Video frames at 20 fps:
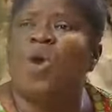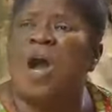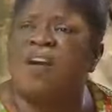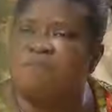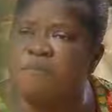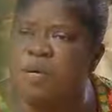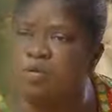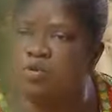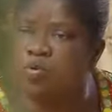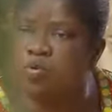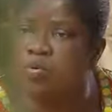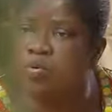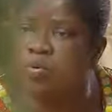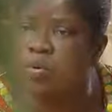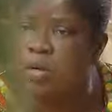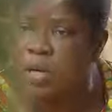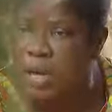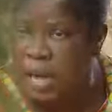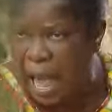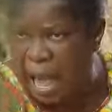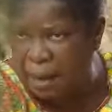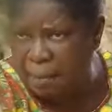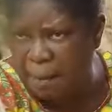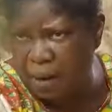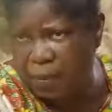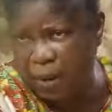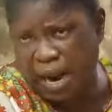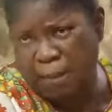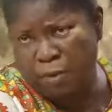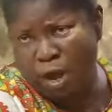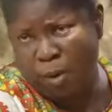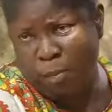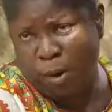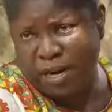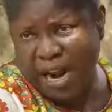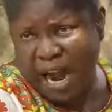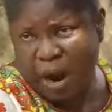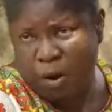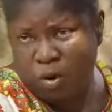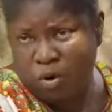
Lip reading: what do you have me to? I bali panam your mother,